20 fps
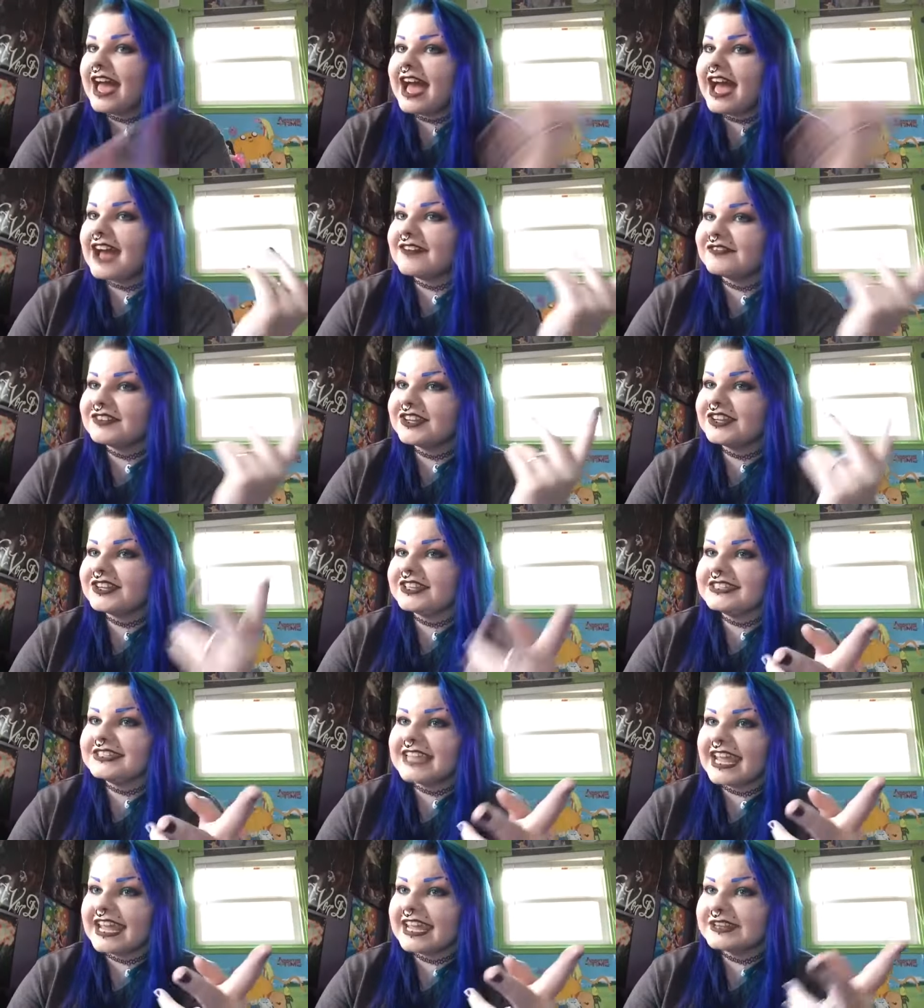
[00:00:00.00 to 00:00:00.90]
Have a good
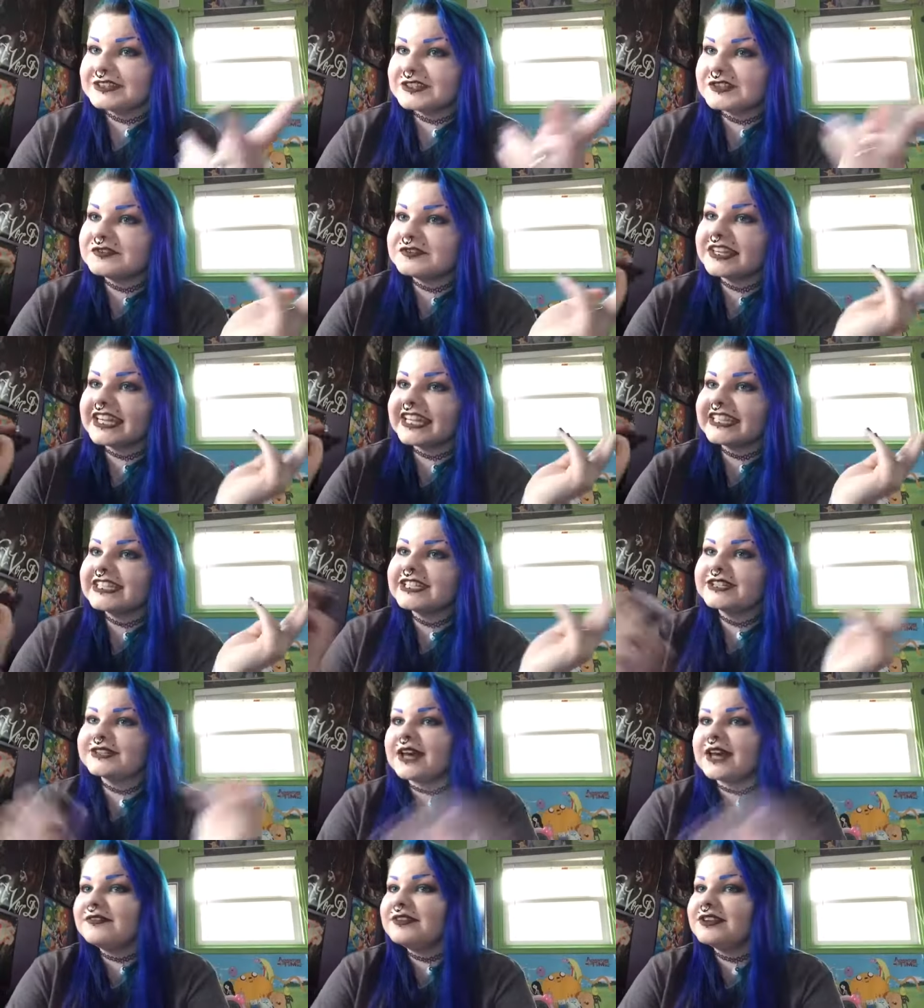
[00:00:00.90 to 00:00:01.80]
day and don't forget to
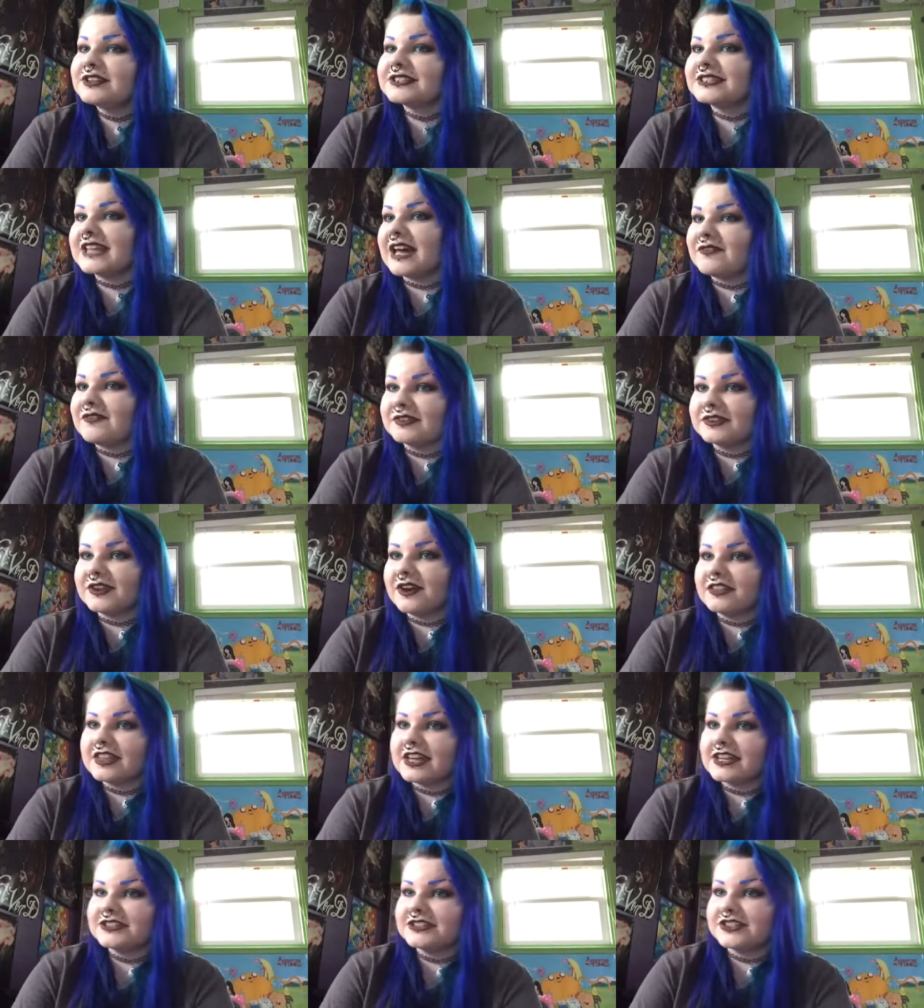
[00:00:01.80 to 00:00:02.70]
love yourself and all
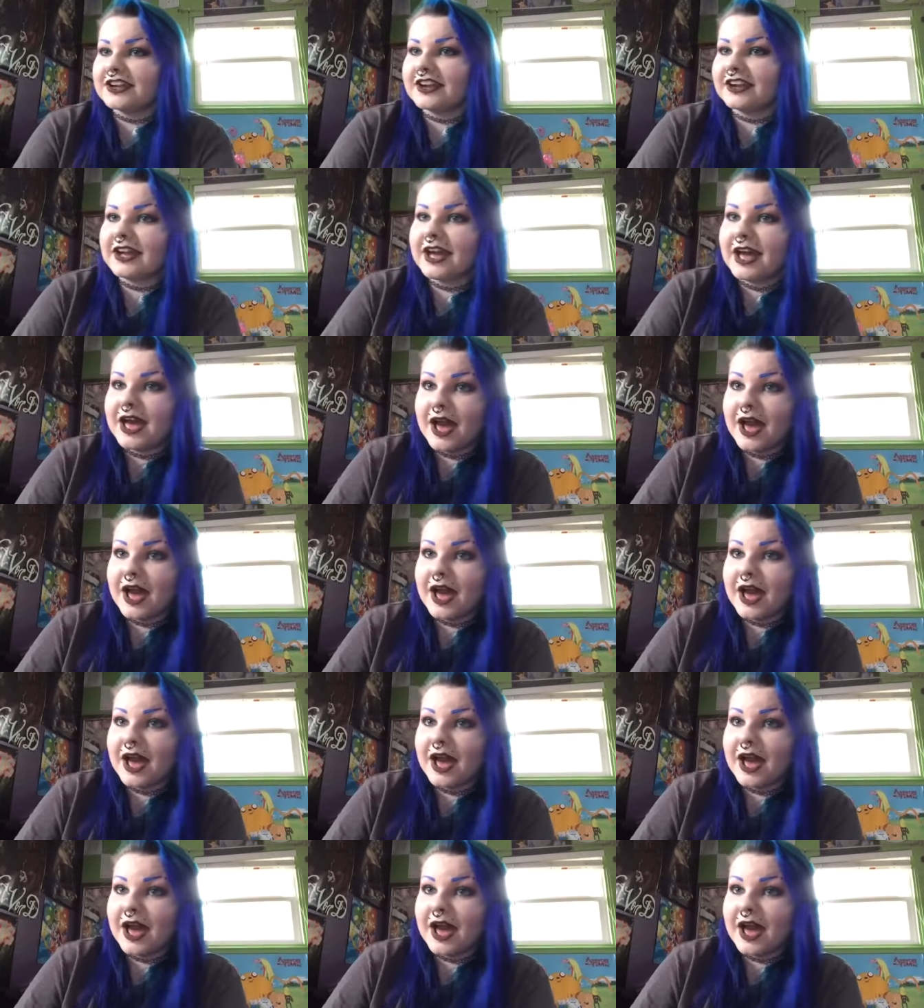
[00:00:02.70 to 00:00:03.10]
that junk.